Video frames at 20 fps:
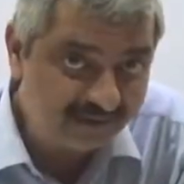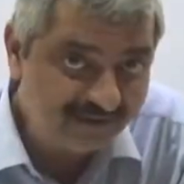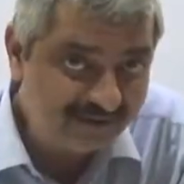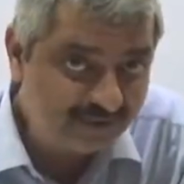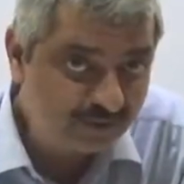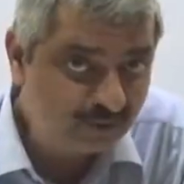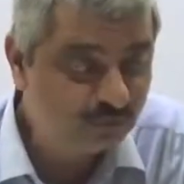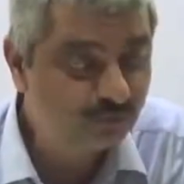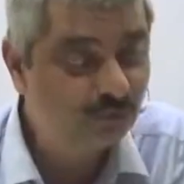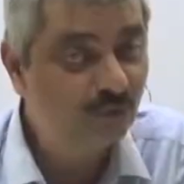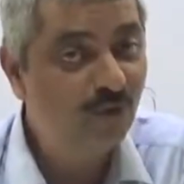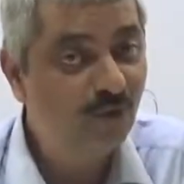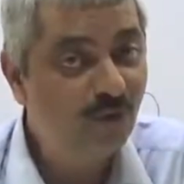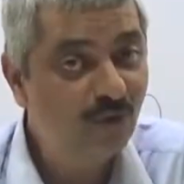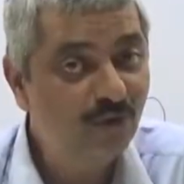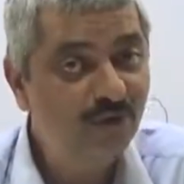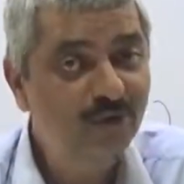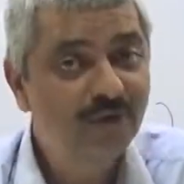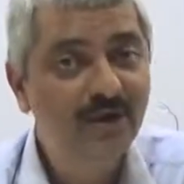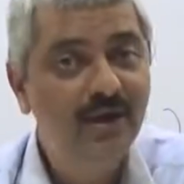
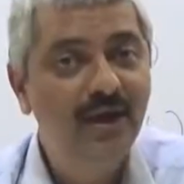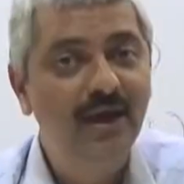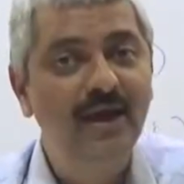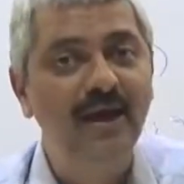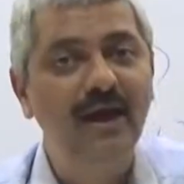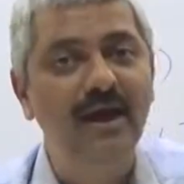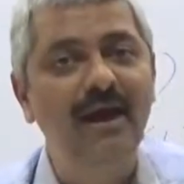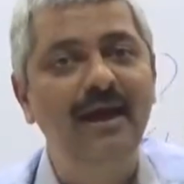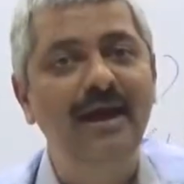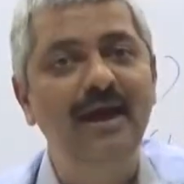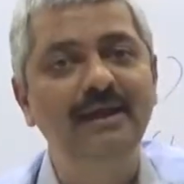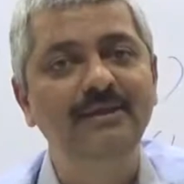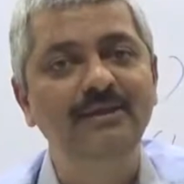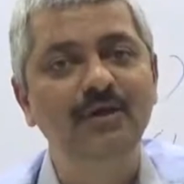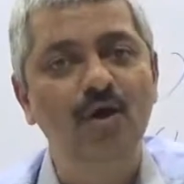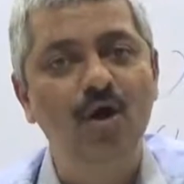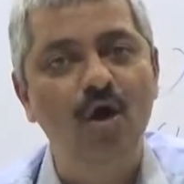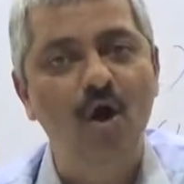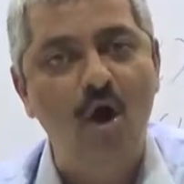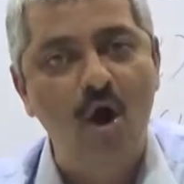so
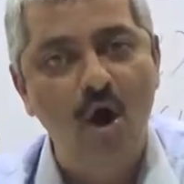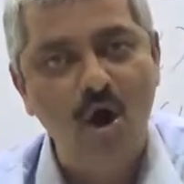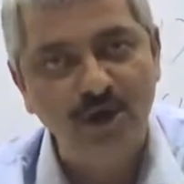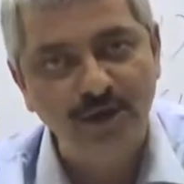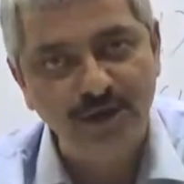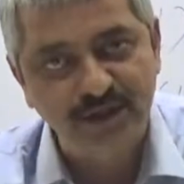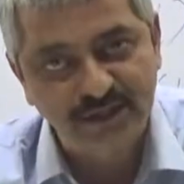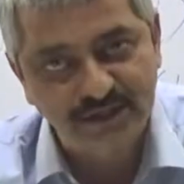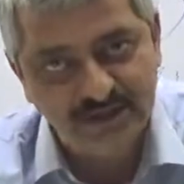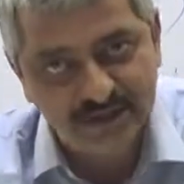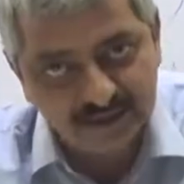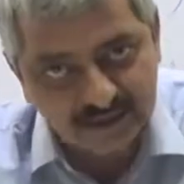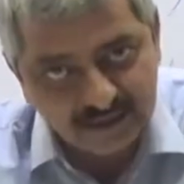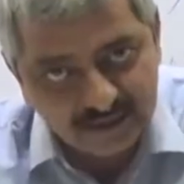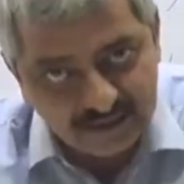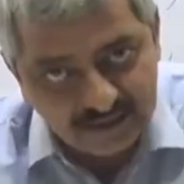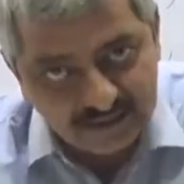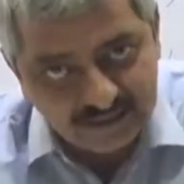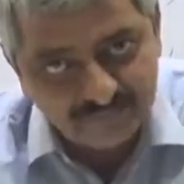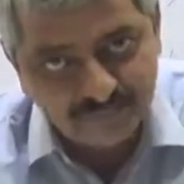an
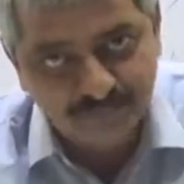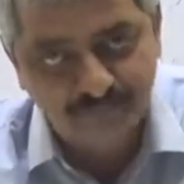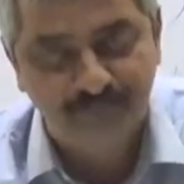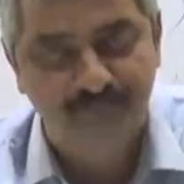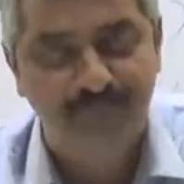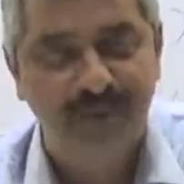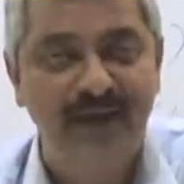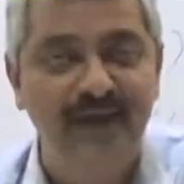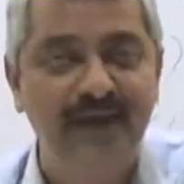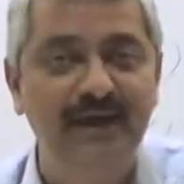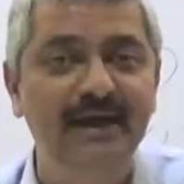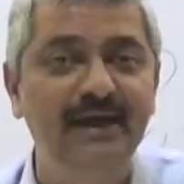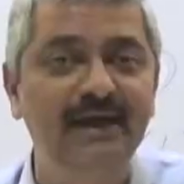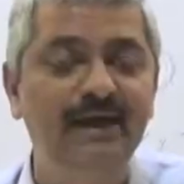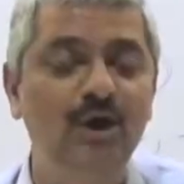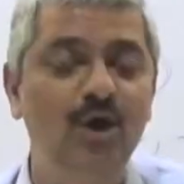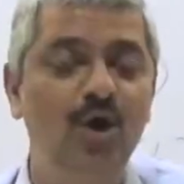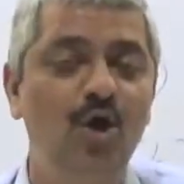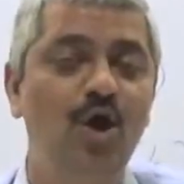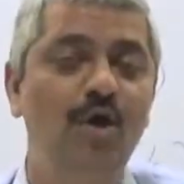ordered pair
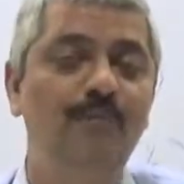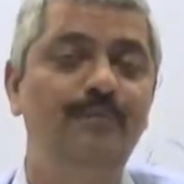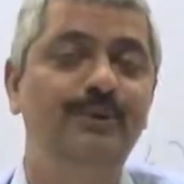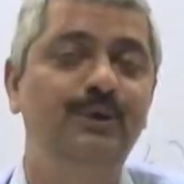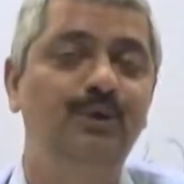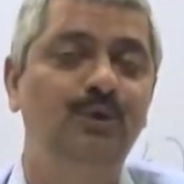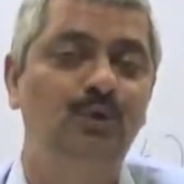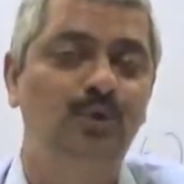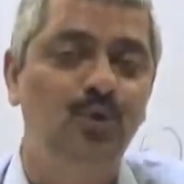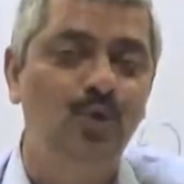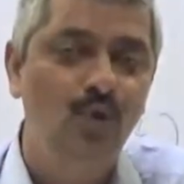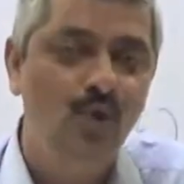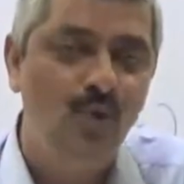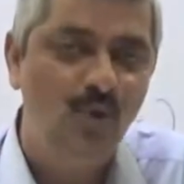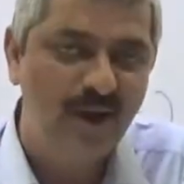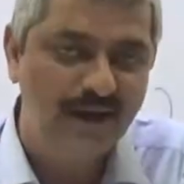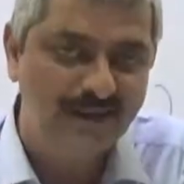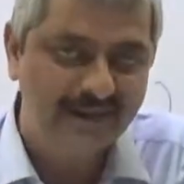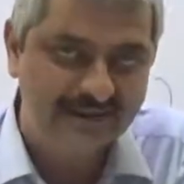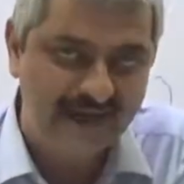of two
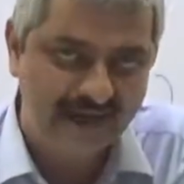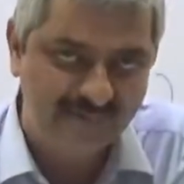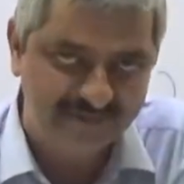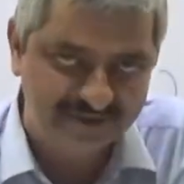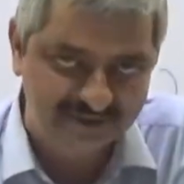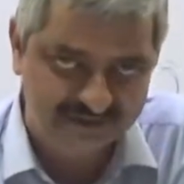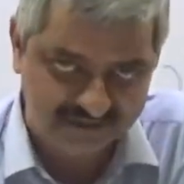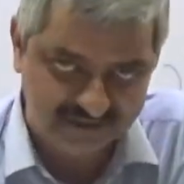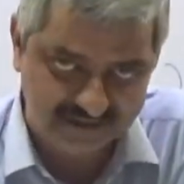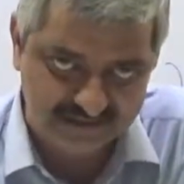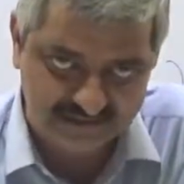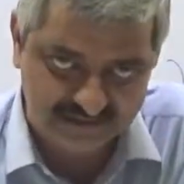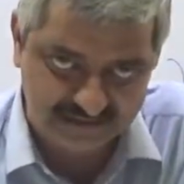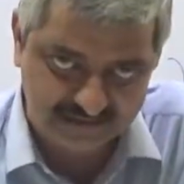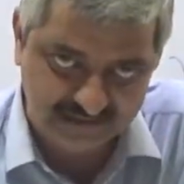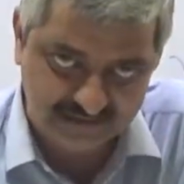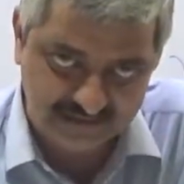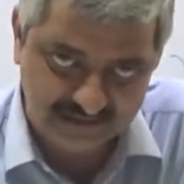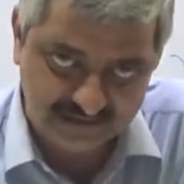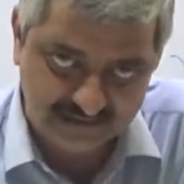one-dimensional
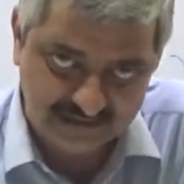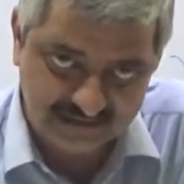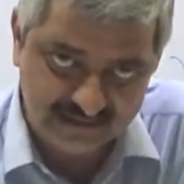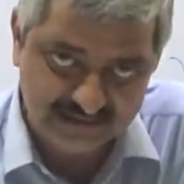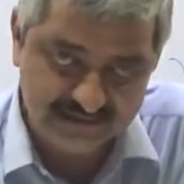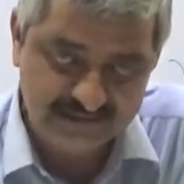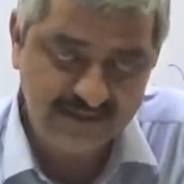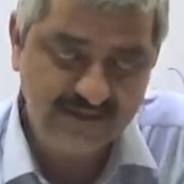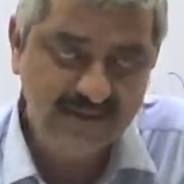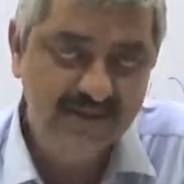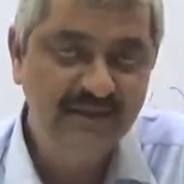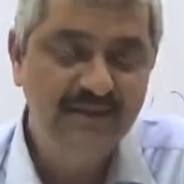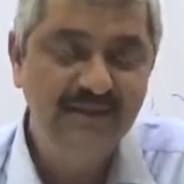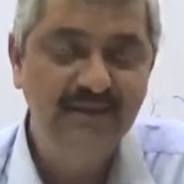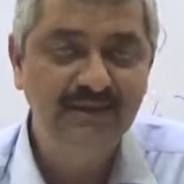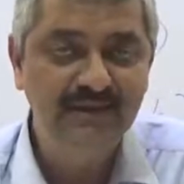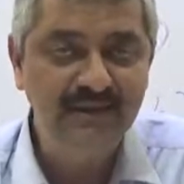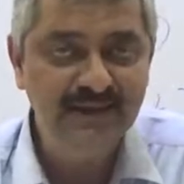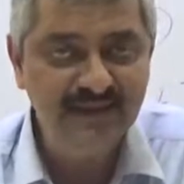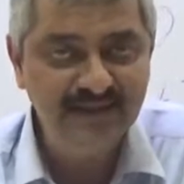signals
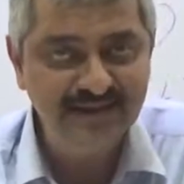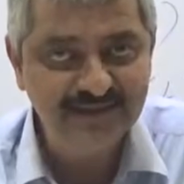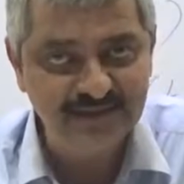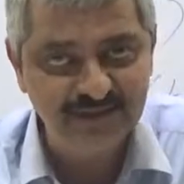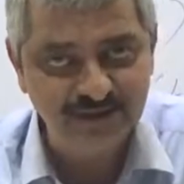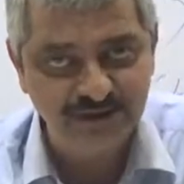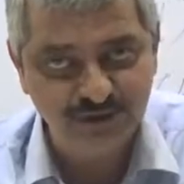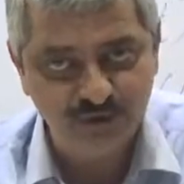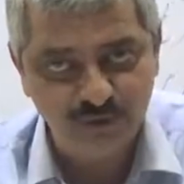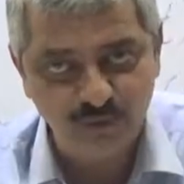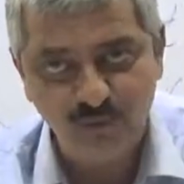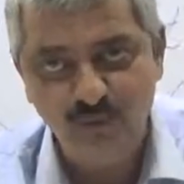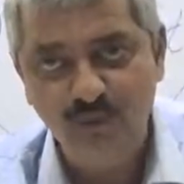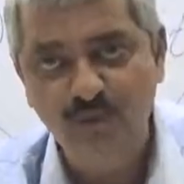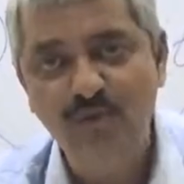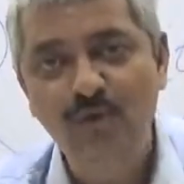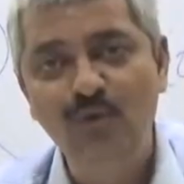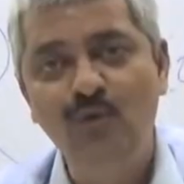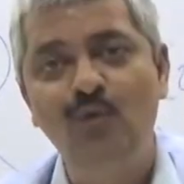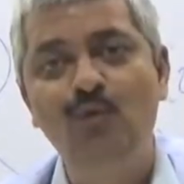leads to
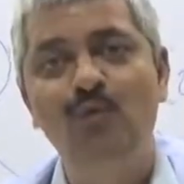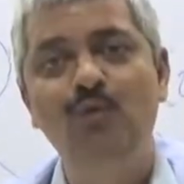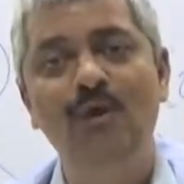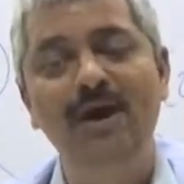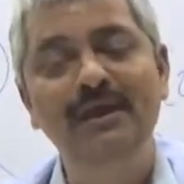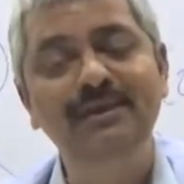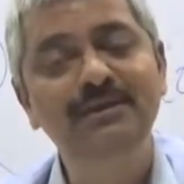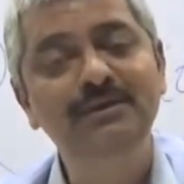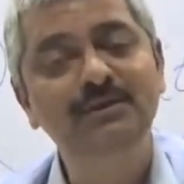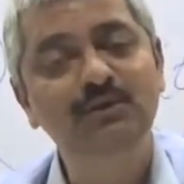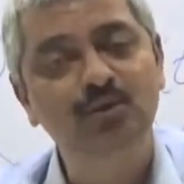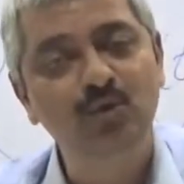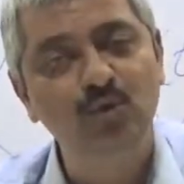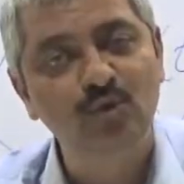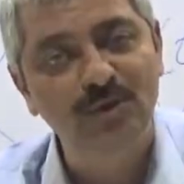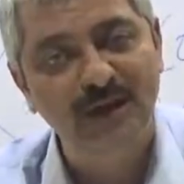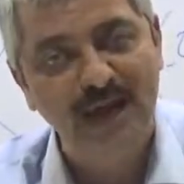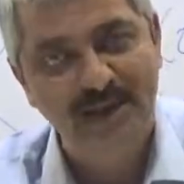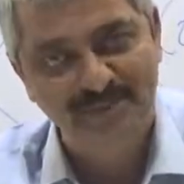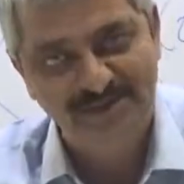one
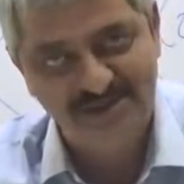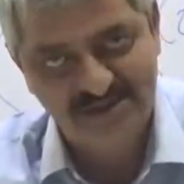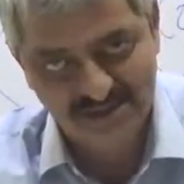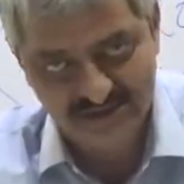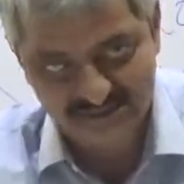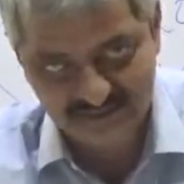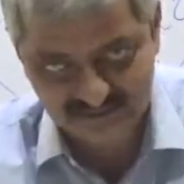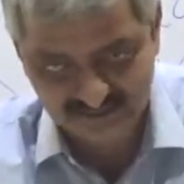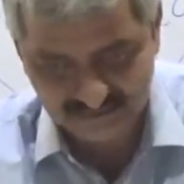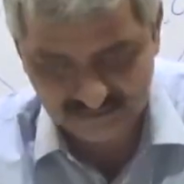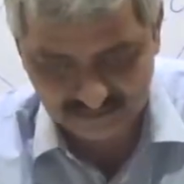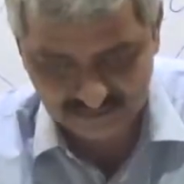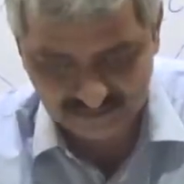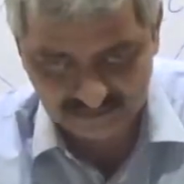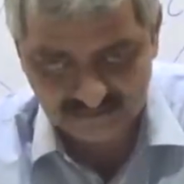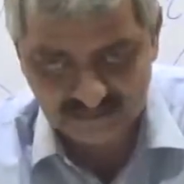two-dimensional signal.